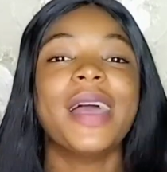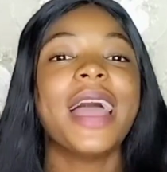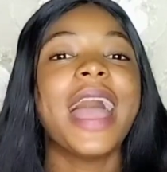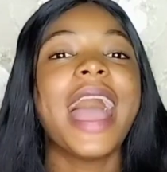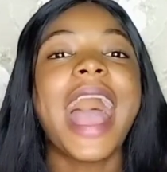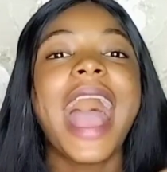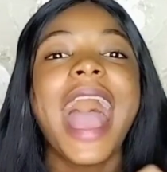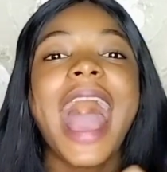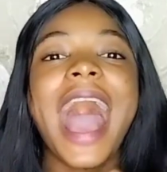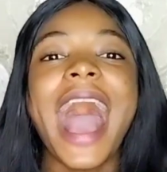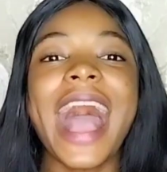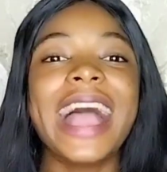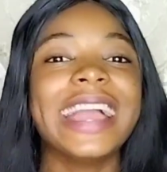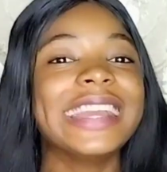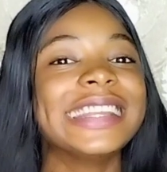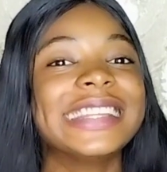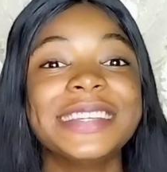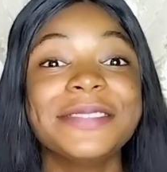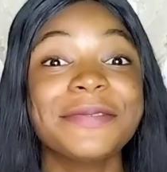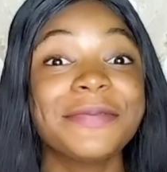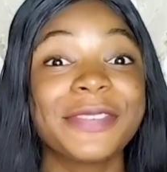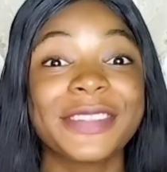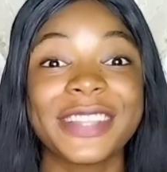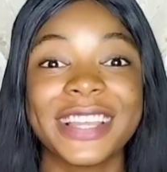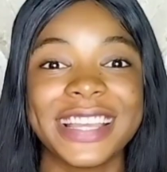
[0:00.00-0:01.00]
I didn't
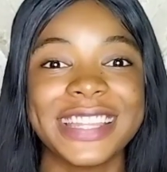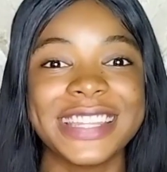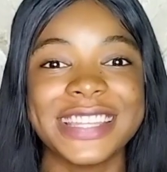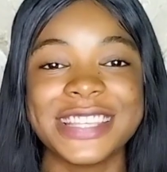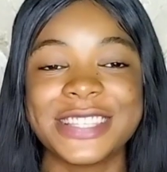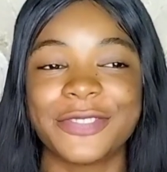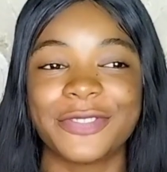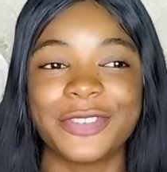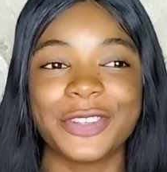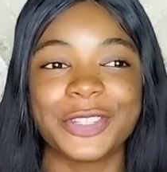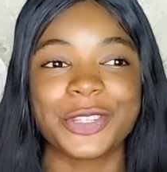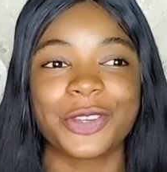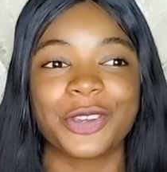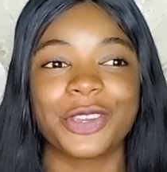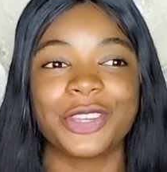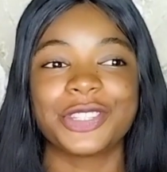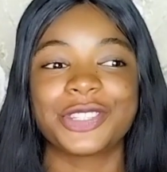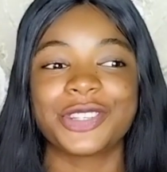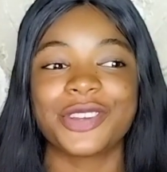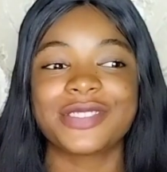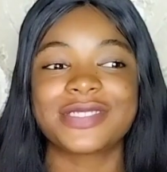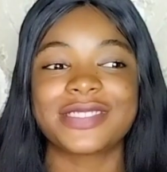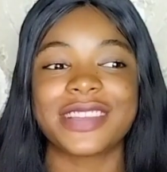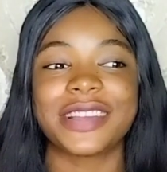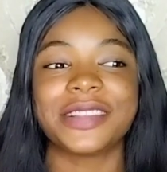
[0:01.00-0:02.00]
plan this video. It's just
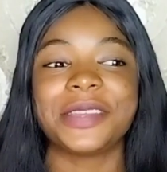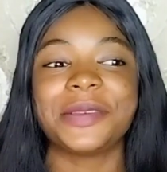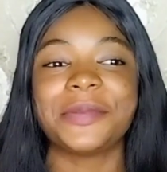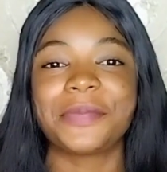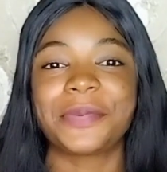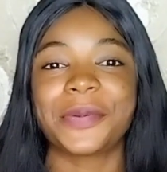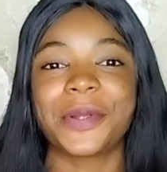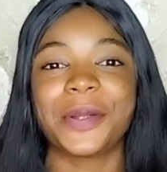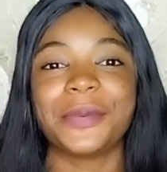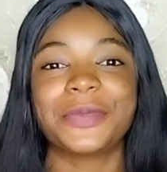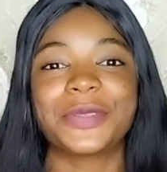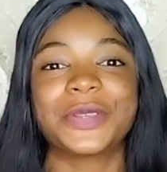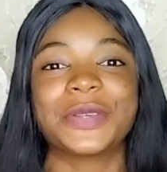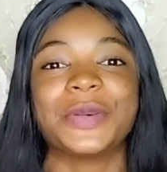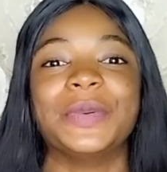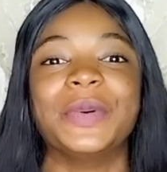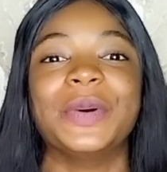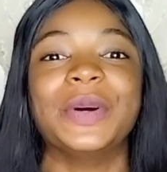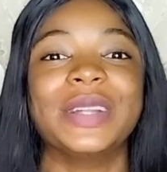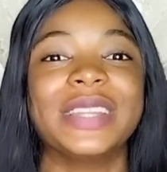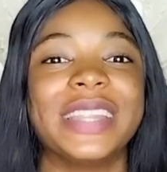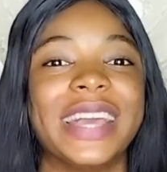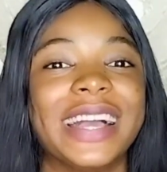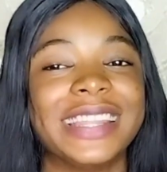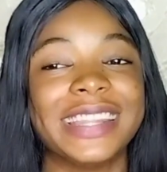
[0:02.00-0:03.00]
an impromptu one. And
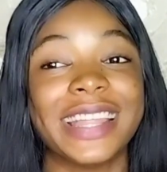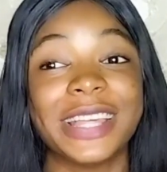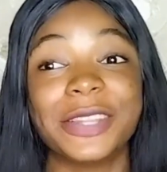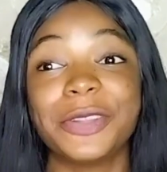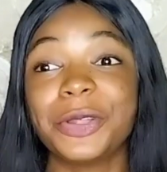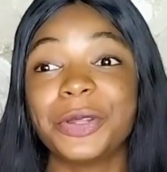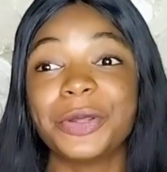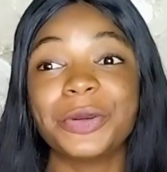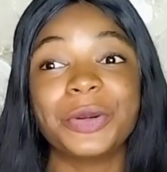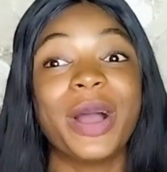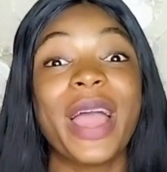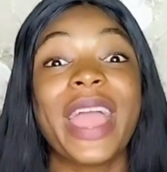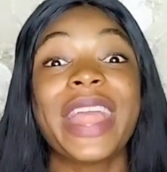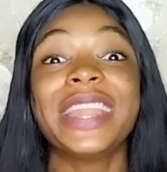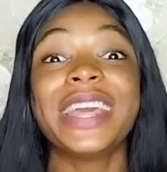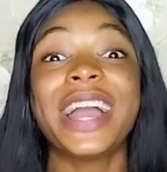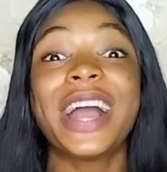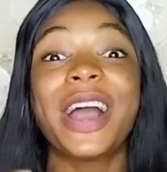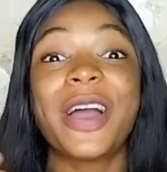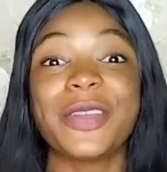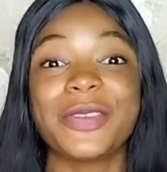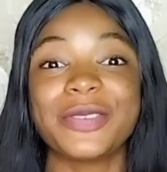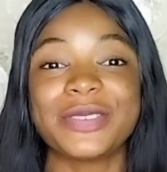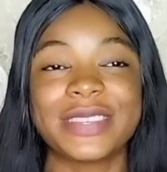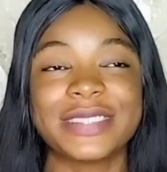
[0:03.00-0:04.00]
I don't know. Anyhow you see
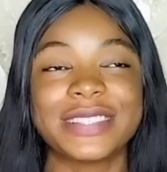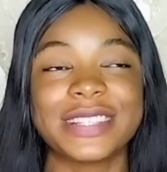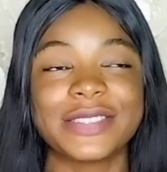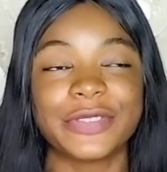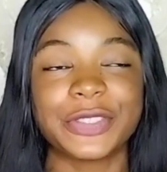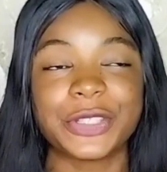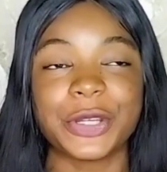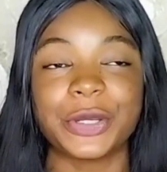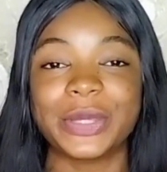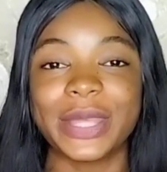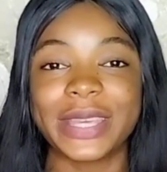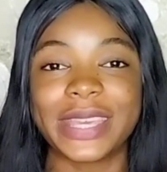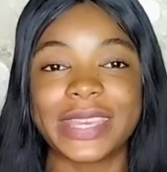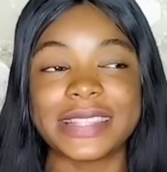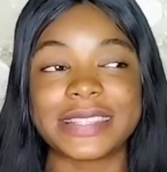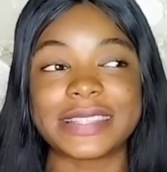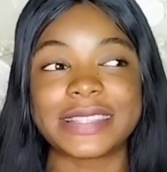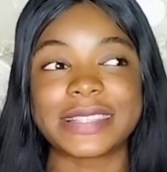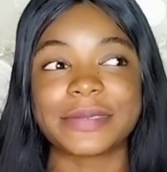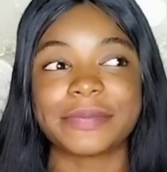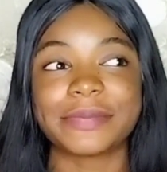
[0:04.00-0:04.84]
this video, take it.